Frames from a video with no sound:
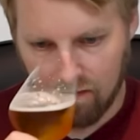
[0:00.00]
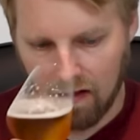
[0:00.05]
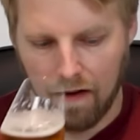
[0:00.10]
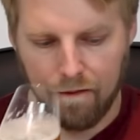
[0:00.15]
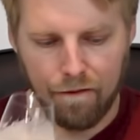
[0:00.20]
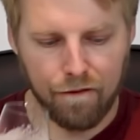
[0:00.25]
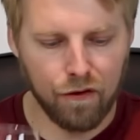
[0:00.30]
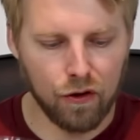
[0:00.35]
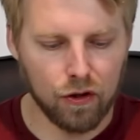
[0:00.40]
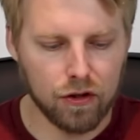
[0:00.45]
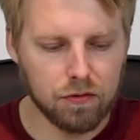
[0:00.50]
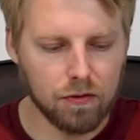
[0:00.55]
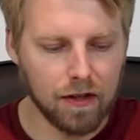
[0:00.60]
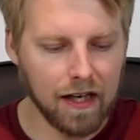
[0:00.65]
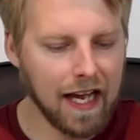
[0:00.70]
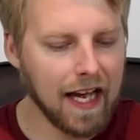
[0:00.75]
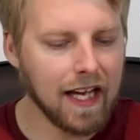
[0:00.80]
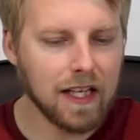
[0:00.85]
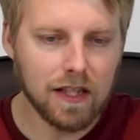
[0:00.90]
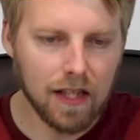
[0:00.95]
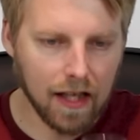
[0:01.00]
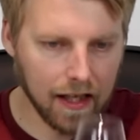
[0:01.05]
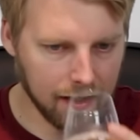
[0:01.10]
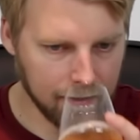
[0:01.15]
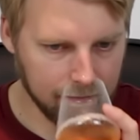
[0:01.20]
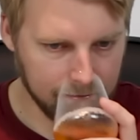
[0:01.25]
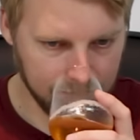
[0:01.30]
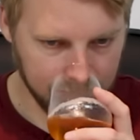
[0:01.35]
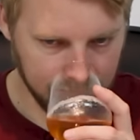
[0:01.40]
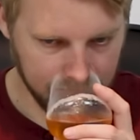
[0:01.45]
That first one has
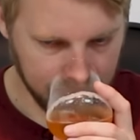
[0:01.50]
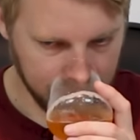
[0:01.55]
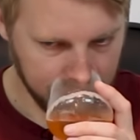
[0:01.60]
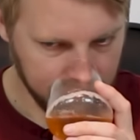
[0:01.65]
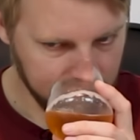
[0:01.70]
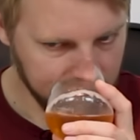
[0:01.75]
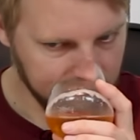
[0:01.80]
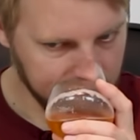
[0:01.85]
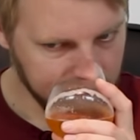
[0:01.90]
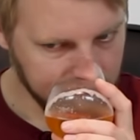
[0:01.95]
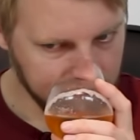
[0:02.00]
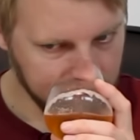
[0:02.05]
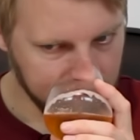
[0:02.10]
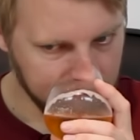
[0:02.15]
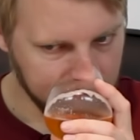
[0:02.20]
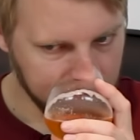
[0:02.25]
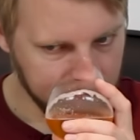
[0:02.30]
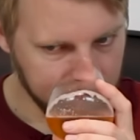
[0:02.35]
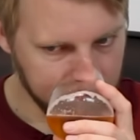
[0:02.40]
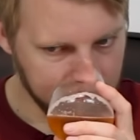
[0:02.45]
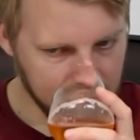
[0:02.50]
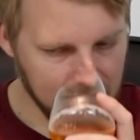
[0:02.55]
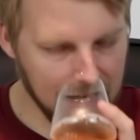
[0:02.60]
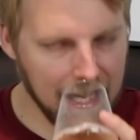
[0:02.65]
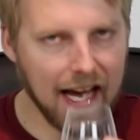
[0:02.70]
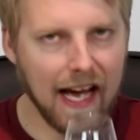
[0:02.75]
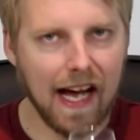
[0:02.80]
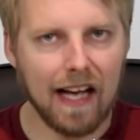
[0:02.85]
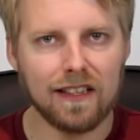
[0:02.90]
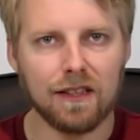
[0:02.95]
like,
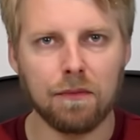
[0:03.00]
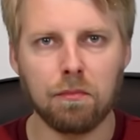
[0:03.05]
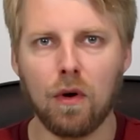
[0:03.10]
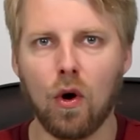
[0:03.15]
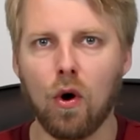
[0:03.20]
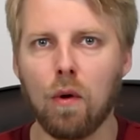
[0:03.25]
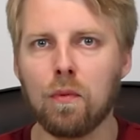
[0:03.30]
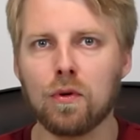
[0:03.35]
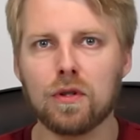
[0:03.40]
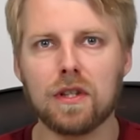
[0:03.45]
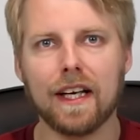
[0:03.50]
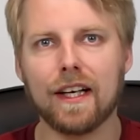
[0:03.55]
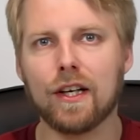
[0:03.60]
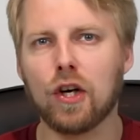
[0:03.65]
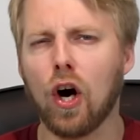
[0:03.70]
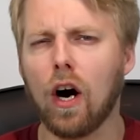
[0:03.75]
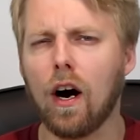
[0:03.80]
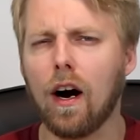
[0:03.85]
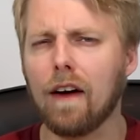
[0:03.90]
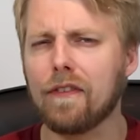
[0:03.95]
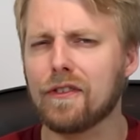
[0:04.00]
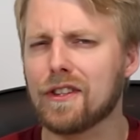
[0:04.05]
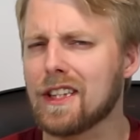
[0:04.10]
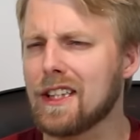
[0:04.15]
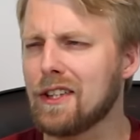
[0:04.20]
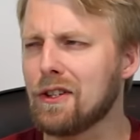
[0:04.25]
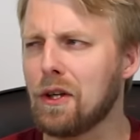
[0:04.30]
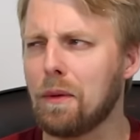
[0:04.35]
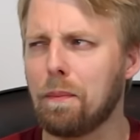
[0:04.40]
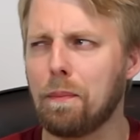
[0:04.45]
yeah, some almost like cough
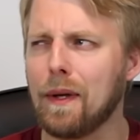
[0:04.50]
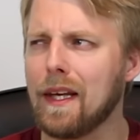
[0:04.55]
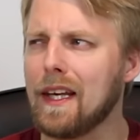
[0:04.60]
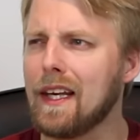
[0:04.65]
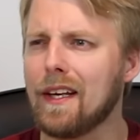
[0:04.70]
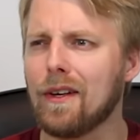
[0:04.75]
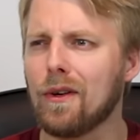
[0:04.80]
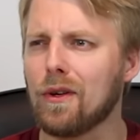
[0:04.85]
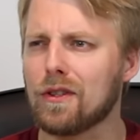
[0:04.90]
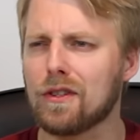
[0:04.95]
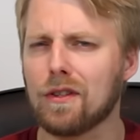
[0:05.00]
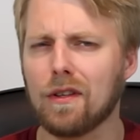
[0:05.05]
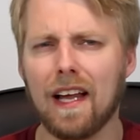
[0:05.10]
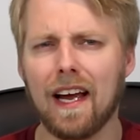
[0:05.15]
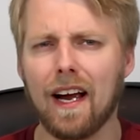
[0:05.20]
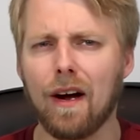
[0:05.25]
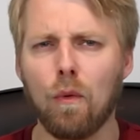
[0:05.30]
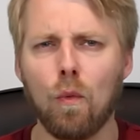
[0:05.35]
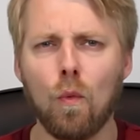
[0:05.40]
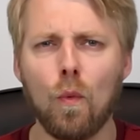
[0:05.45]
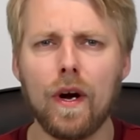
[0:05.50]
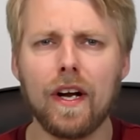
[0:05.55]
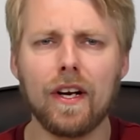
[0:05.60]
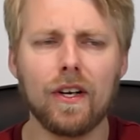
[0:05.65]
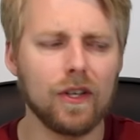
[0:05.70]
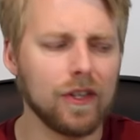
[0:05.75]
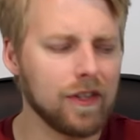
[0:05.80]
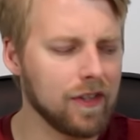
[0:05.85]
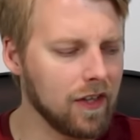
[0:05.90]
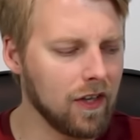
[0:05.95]
syrupy or some like a
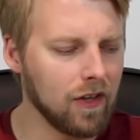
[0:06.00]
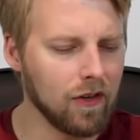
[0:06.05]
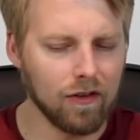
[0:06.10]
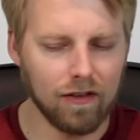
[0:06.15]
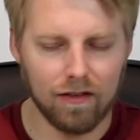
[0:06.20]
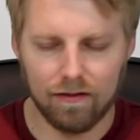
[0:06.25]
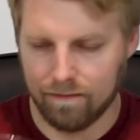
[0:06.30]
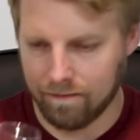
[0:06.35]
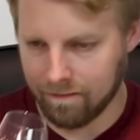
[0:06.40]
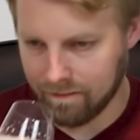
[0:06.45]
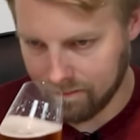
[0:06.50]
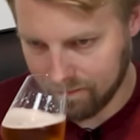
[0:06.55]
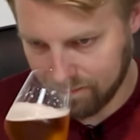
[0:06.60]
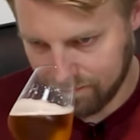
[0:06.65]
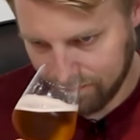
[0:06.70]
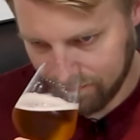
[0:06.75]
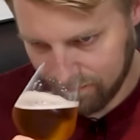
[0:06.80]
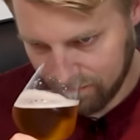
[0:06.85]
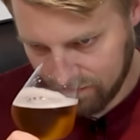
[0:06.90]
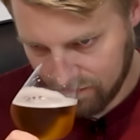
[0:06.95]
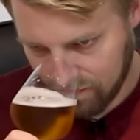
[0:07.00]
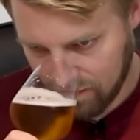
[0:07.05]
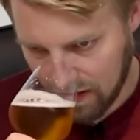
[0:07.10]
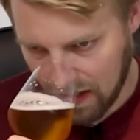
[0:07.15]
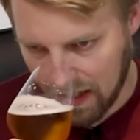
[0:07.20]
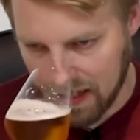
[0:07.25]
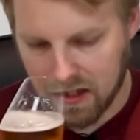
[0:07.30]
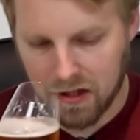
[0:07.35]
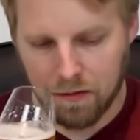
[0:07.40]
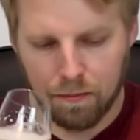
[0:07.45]
weird note.
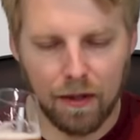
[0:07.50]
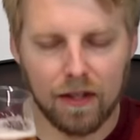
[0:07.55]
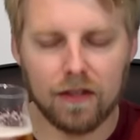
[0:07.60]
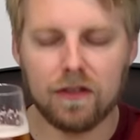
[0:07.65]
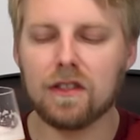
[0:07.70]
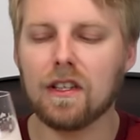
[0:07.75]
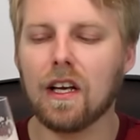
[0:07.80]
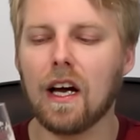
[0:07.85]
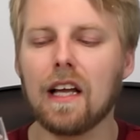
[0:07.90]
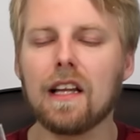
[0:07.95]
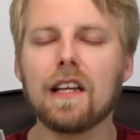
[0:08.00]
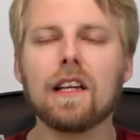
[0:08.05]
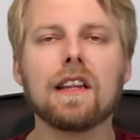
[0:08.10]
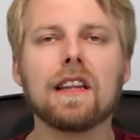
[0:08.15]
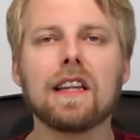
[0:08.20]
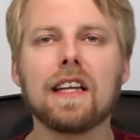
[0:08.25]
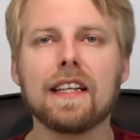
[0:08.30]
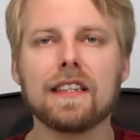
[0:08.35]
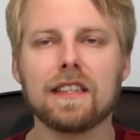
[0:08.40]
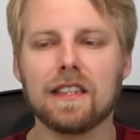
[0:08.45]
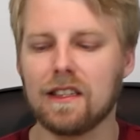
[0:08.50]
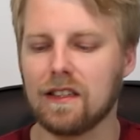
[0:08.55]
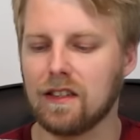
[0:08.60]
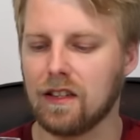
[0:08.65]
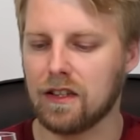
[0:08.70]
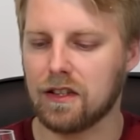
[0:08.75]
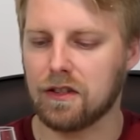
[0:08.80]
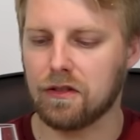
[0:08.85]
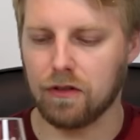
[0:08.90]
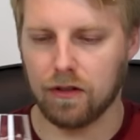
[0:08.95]
It smells a little less
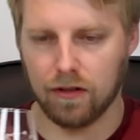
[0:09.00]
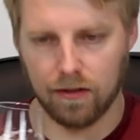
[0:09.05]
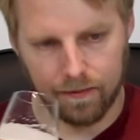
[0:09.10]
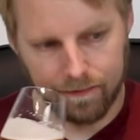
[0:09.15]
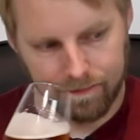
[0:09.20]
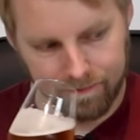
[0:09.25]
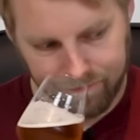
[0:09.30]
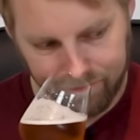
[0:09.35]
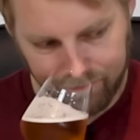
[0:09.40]
industrial.